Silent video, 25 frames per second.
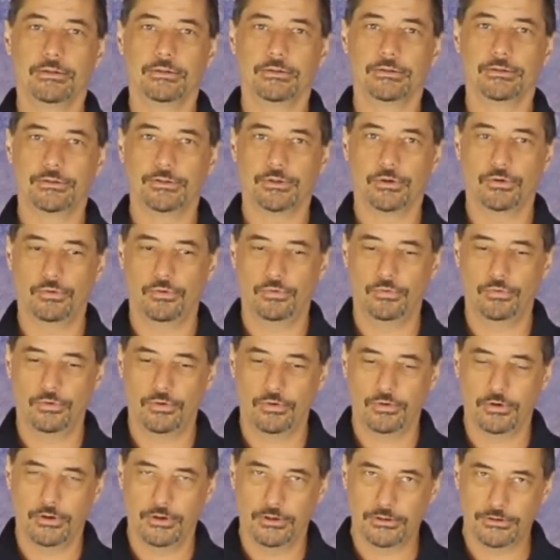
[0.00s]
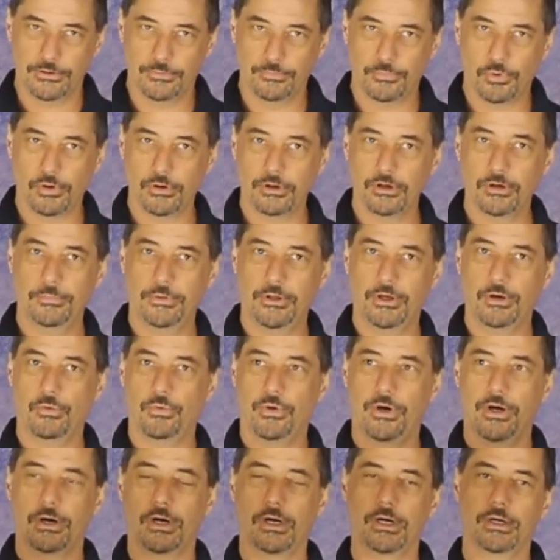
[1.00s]
So it's important to be
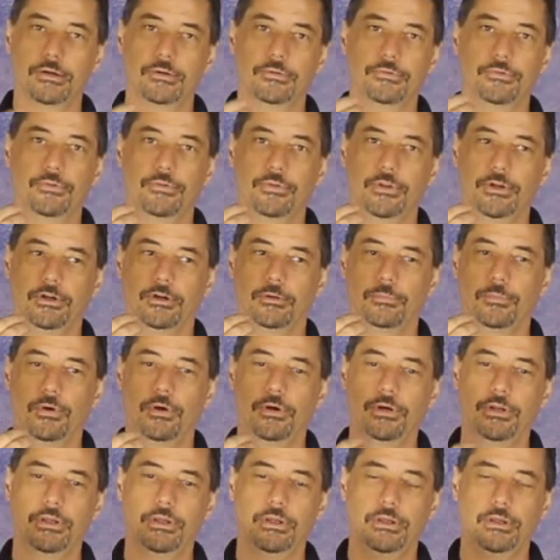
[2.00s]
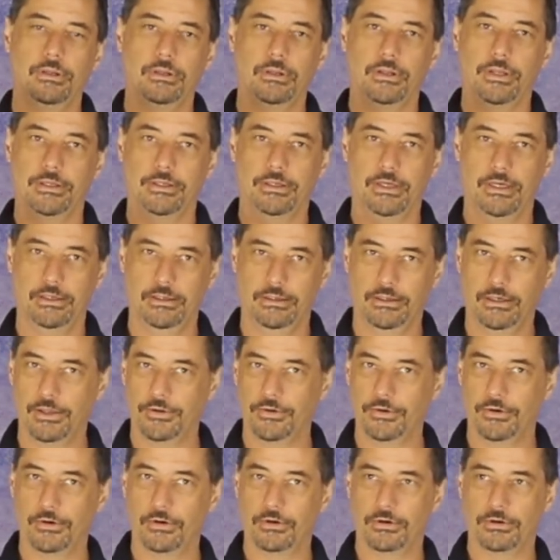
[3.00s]
aware of that your body, like any
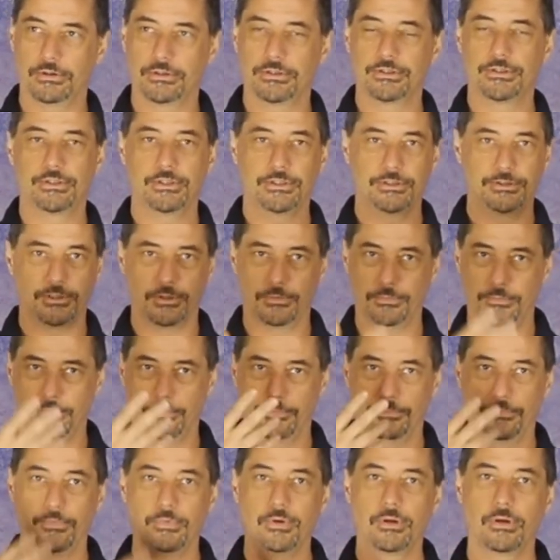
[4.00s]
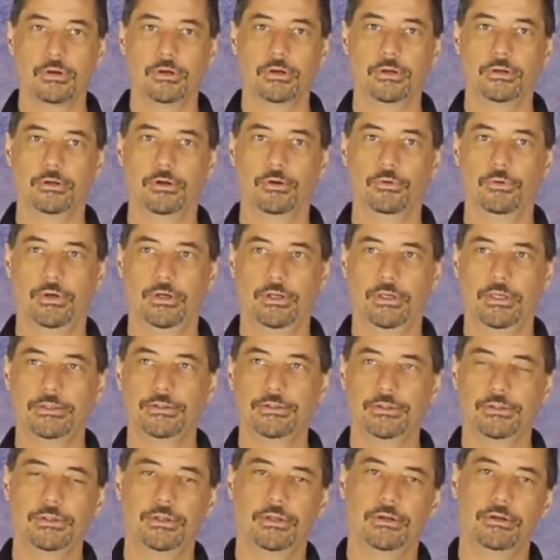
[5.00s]
other system, you know, it
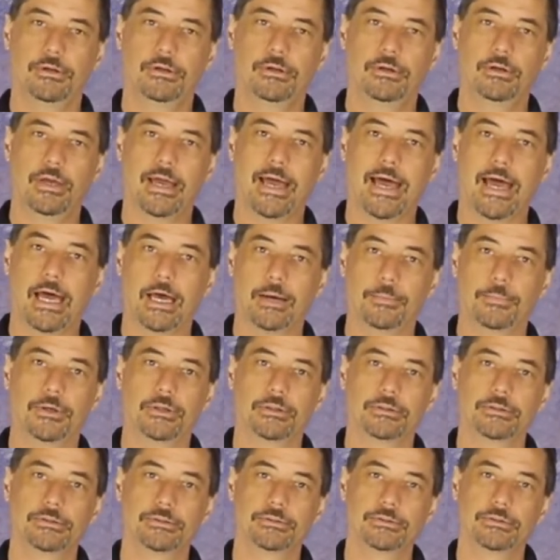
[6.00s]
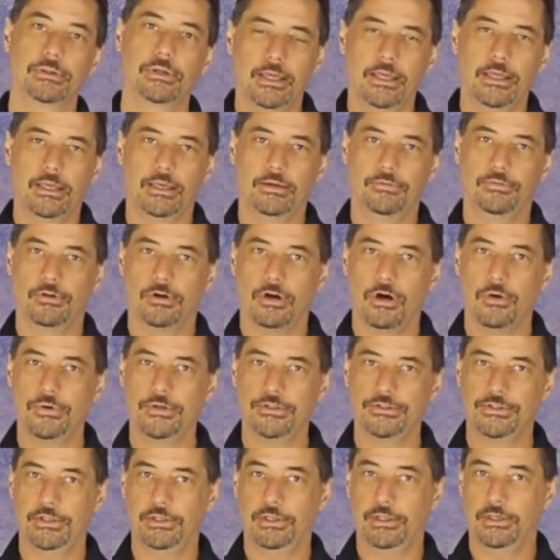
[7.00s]
gets into habits. If you're
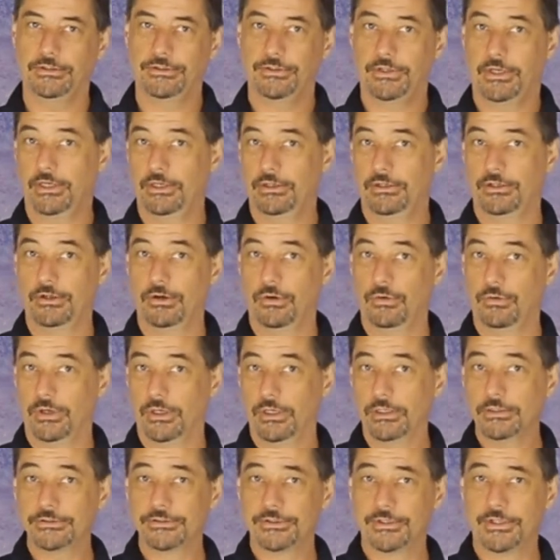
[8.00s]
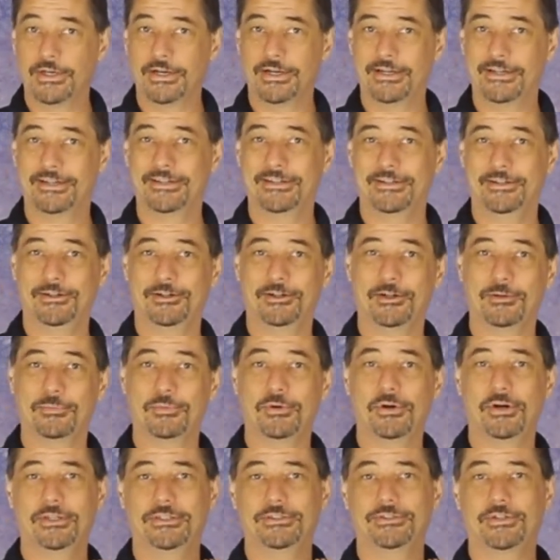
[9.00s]
always eating, say, donuts, your
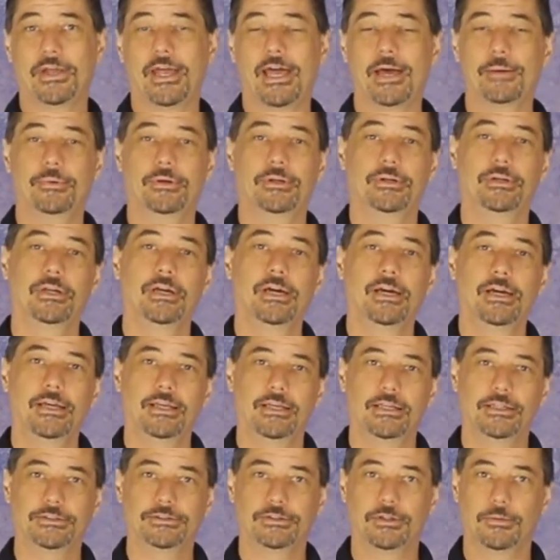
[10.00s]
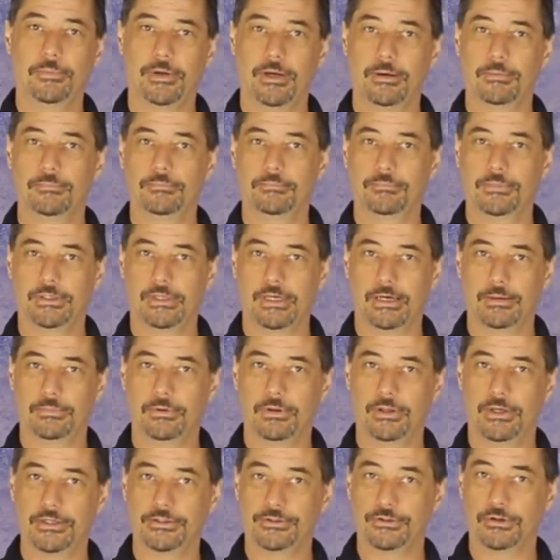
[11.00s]
body's habit is to
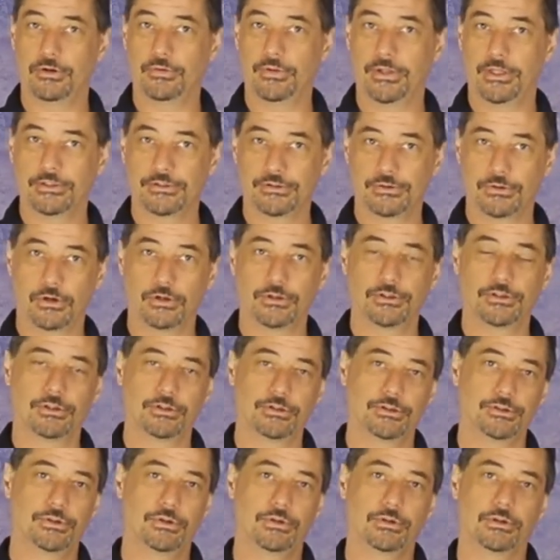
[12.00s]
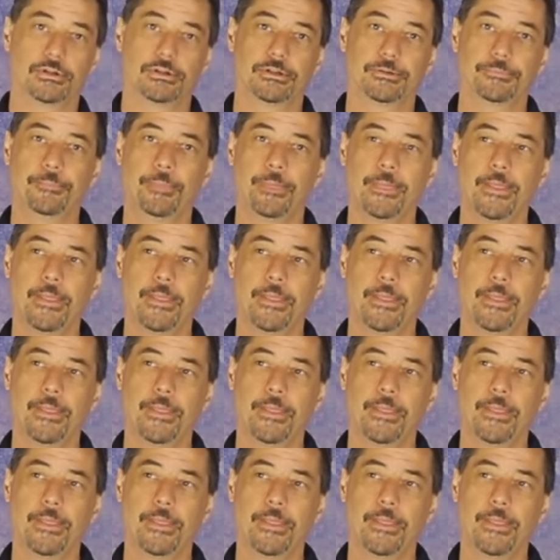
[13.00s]
metabolize all that starch and sugar.